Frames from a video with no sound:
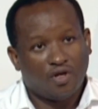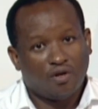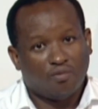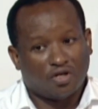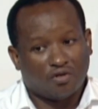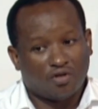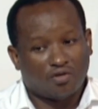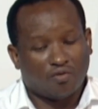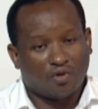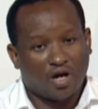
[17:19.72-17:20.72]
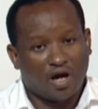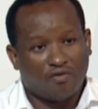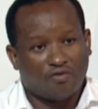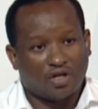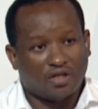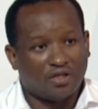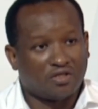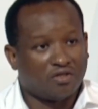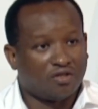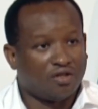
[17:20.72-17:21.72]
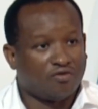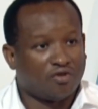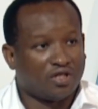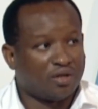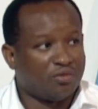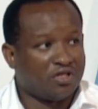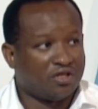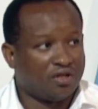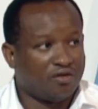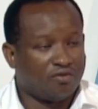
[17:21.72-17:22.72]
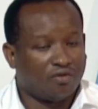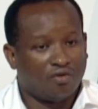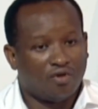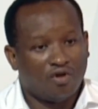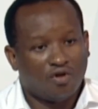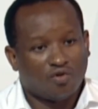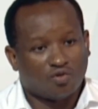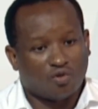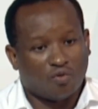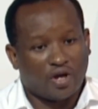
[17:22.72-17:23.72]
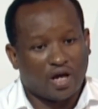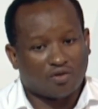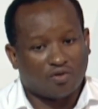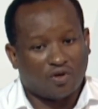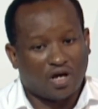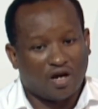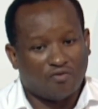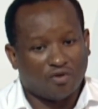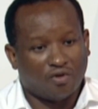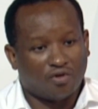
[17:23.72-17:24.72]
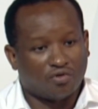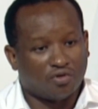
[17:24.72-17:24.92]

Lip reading: but also we have at district level, intermediate level. So we actually are having also